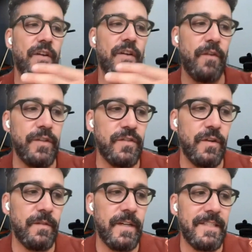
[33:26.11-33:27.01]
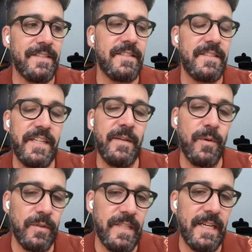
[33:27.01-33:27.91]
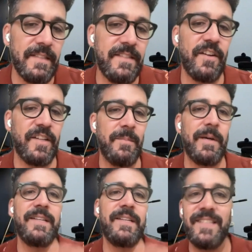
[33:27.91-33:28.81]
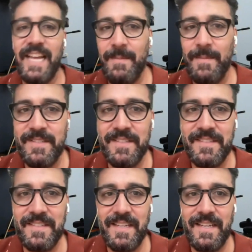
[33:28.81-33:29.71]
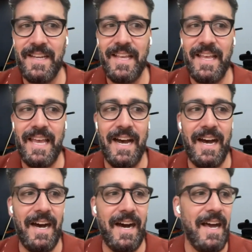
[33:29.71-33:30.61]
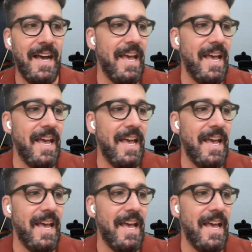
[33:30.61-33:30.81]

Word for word: her voiceover is the city of Bogota talking about its inhabitants uh,